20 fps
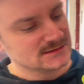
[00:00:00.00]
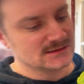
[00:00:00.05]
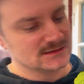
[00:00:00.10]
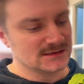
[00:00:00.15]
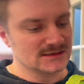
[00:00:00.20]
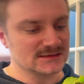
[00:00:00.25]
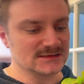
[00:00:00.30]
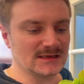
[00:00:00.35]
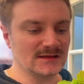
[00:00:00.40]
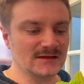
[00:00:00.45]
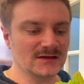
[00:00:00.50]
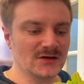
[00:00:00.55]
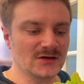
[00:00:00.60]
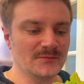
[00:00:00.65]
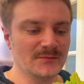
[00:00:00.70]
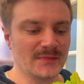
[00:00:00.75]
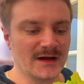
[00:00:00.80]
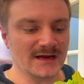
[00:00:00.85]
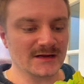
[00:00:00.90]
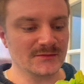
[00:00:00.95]
and then they come
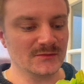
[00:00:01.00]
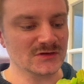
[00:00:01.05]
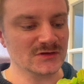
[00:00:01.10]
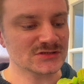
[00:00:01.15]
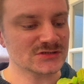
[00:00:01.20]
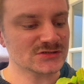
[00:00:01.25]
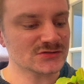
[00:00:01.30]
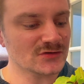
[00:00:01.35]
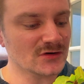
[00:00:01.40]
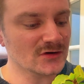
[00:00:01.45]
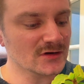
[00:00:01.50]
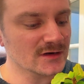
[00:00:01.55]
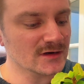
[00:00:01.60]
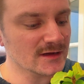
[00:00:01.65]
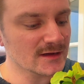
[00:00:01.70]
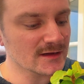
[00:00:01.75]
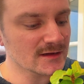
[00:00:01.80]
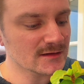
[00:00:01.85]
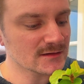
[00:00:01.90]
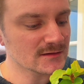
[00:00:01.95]
back much
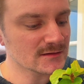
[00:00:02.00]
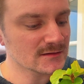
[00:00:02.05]
stronger